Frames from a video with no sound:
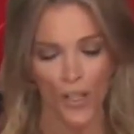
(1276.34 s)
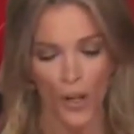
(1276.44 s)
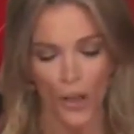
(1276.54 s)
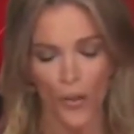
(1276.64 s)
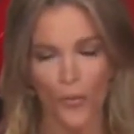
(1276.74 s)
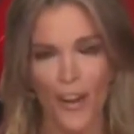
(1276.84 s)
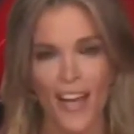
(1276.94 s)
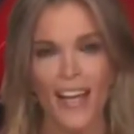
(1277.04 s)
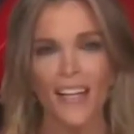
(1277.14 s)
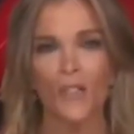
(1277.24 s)
It was
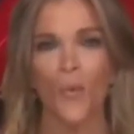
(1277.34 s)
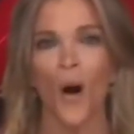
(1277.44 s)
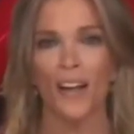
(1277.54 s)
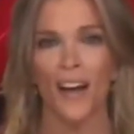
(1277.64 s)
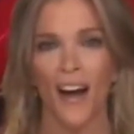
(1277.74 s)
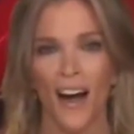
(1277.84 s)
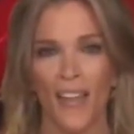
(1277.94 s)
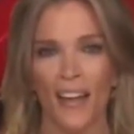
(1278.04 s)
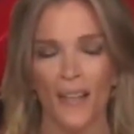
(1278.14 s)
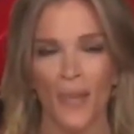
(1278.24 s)
three against
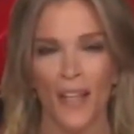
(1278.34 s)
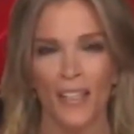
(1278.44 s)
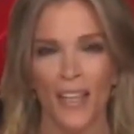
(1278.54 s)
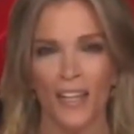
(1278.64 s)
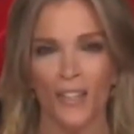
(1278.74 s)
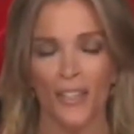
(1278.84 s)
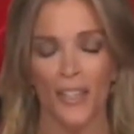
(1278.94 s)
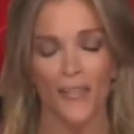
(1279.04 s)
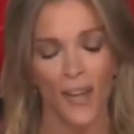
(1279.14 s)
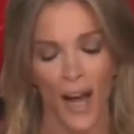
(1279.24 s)
one on that debate
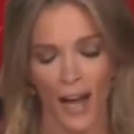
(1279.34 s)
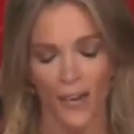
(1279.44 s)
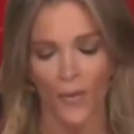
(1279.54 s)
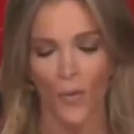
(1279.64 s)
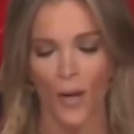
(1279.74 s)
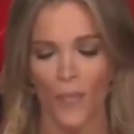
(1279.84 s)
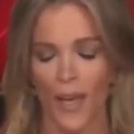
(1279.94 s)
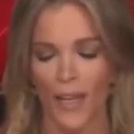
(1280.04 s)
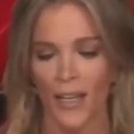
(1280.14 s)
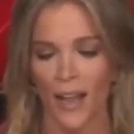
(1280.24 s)
stage this evening. Hi,
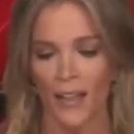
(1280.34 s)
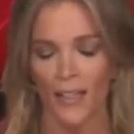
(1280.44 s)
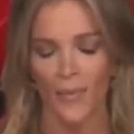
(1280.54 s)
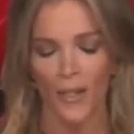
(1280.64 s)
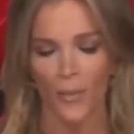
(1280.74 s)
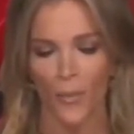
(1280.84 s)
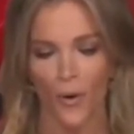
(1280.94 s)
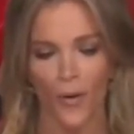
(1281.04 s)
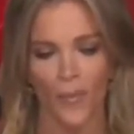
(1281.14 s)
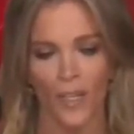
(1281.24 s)
everyone. I'm Megyn Kelly, a
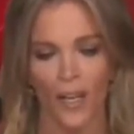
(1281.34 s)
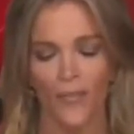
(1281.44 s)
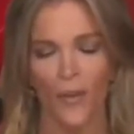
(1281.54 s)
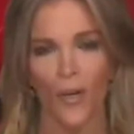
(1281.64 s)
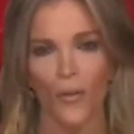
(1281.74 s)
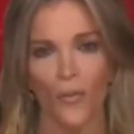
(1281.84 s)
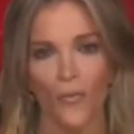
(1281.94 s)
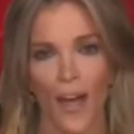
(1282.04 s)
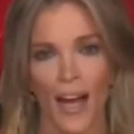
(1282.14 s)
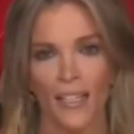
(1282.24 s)
special program tonight
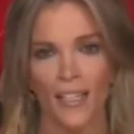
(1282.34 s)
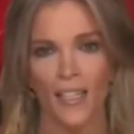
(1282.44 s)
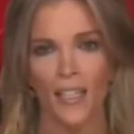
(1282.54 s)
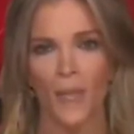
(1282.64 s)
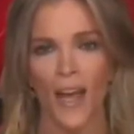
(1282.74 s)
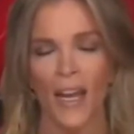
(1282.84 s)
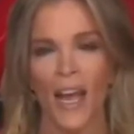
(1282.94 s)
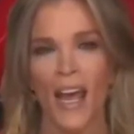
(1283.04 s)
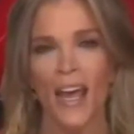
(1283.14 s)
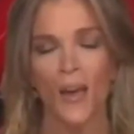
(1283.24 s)
for you reacting to the
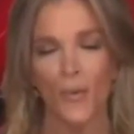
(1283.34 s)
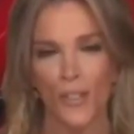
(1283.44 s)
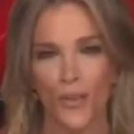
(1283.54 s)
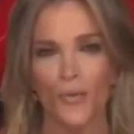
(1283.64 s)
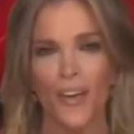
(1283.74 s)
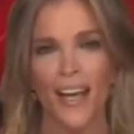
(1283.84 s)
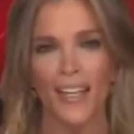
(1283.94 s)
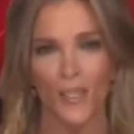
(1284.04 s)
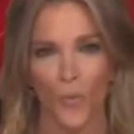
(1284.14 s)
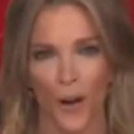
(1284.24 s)
debate. It was
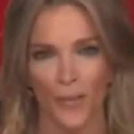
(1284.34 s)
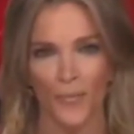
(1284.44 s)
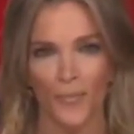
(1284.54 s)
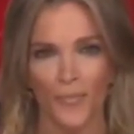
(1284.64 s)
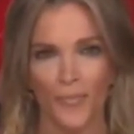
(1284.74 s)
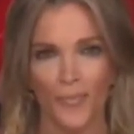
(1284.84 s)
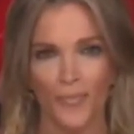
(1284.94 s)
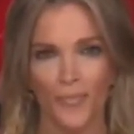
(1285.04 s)
three against one.